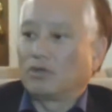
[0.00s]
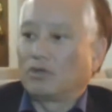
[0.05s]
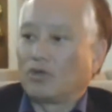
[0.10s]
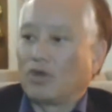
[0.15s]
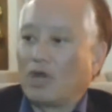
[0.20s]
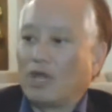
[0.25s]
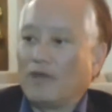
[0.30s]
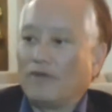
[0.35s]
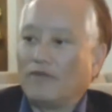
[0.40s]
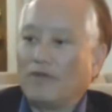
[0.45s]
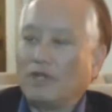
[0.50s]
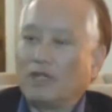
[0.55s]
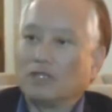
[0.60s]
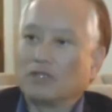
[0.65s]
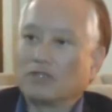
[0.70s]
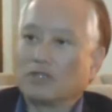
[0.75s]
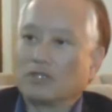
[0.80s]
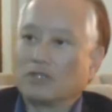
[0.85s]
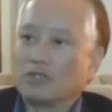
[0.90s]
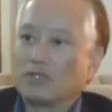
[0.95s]

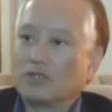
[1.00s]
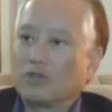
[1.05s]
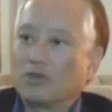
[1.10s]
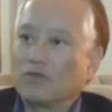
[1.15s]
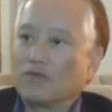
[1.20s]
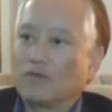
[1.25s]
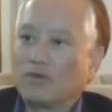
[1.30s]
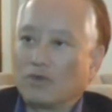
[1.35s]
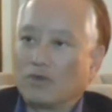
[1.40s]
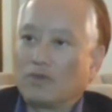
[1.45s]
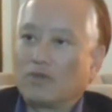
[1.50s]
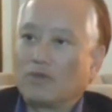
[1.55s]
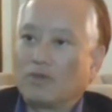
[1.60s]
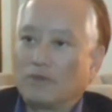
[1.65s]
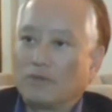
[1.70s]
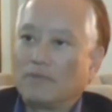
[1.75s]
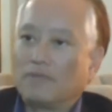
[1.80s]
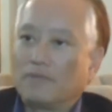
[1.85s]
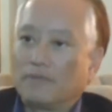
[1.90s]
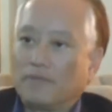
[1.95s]
cravings and so forth.
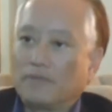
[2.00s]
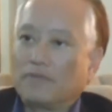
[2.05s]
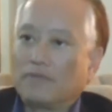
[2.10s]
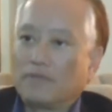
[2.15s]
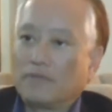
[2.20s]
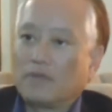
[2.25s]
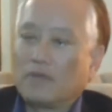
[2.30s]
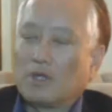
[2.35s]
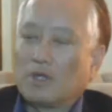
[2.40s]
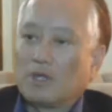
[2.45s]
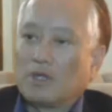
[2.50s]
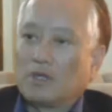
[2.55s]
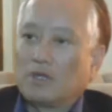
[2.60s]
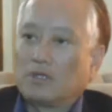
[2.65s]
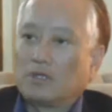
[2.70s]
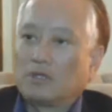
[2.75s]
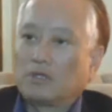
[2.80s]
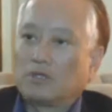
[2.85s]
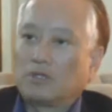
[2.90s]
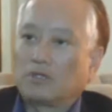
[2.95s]

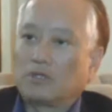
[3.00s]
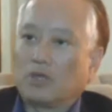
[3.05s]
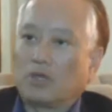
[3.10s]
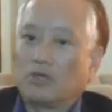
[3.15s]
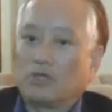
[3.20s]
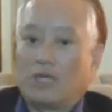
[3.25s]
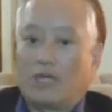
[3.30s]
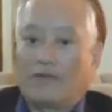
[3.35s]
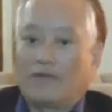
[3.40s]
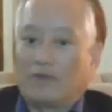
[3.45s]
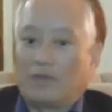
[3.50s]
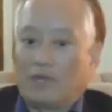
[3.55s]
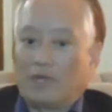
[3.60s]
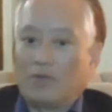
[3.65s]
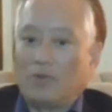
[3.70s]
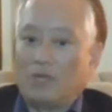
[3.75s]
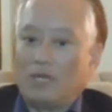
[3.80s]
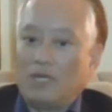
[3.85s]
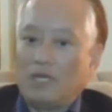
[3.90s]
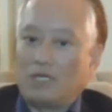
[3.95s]
Mm-hmm. So definitely
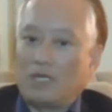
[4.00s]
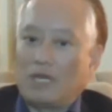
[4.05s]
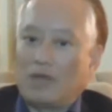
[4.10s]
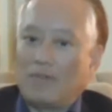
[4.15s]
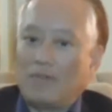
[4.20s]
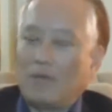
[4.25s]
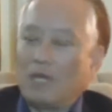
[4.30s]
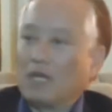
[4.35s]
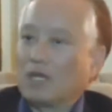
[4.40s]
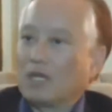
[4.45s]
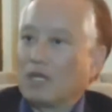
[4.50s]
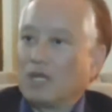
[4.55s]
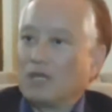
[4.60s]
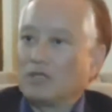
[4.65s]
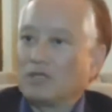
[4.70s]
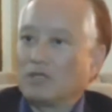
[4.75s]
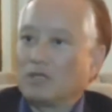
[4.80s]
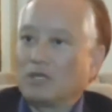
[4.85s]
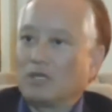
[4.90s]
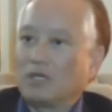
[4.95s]
we need to have
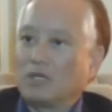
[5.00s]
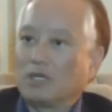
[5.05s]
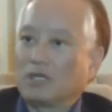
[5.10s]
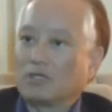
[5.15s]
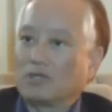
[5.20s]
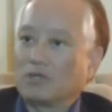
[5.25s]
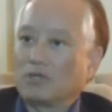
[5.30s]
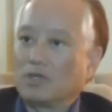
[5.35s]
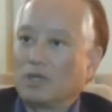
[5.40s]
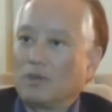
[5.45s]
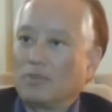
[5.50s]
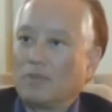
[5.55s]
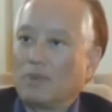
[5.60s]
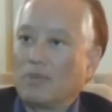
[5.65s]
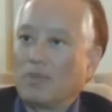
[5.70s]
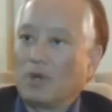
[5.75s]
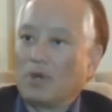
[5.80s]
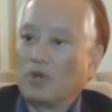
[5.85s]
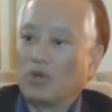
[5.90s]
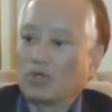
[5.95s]
medication and addiction
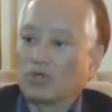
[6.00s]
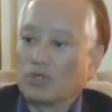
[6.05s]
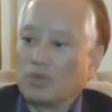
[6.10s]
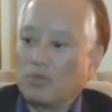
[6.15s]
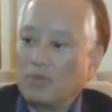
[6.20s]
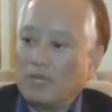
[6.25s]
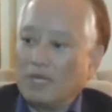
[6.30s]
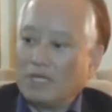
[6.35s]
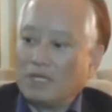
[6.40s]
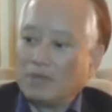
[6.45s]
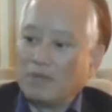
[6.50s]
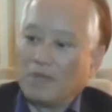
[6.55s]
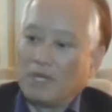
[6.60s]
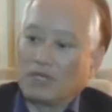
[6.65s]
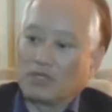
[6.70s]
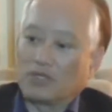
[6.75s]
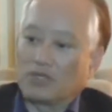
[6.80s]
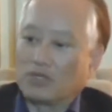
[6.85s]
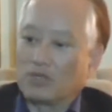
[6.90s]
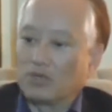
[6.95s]
treatment, but we also need to
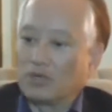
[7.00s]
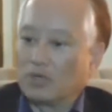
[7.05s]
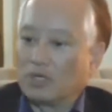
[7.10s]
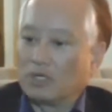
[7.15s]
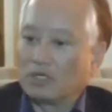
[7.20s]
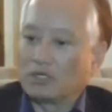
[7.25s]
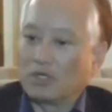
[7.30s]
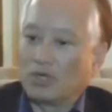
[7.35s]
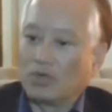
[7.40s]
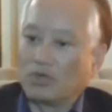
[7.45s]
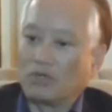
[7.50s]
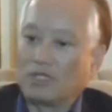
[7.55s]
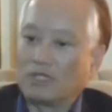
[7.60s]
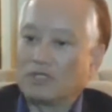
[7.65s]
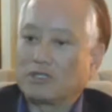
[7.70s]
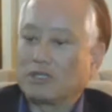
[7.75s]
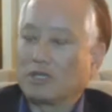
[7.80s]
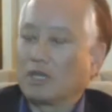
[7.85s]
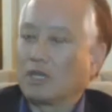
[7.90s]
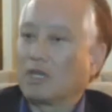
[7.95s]
make sure it's
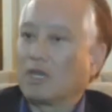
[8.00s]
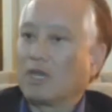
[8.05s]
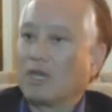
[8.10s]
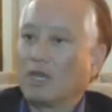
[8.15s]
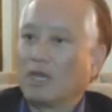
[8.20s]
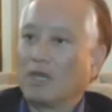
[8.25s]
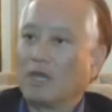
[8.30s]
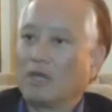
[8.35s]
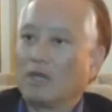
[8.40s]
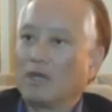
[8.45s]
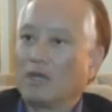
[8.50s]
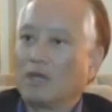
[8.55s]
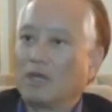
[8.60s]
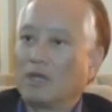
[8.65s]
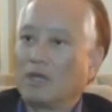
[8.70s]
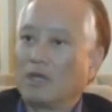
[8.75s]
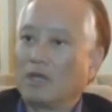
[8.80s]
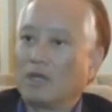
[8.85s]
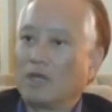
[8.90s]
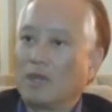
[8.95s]
holistic care
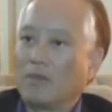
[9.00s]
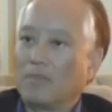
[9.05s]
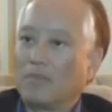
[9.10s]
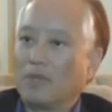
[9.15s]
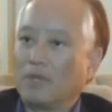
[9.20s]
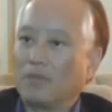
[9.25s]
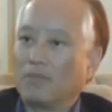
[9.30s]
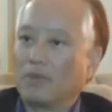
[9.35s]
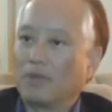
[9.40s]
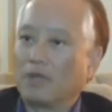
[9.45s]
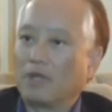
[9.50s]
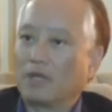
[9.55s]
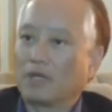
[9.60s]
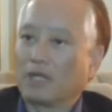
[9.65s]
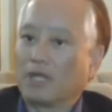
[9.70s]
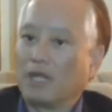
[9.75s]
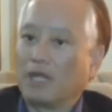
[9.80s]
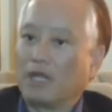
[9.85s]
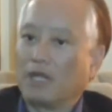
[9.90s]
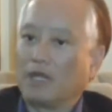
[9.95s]
and that people are
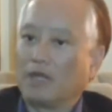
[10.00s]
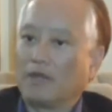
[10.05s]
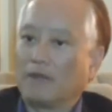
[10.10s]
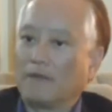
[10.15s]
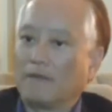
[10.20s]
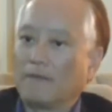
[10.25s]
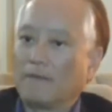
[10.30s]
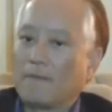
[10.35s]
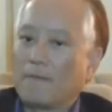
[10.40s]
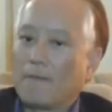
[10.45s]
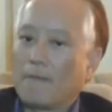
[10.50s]
getting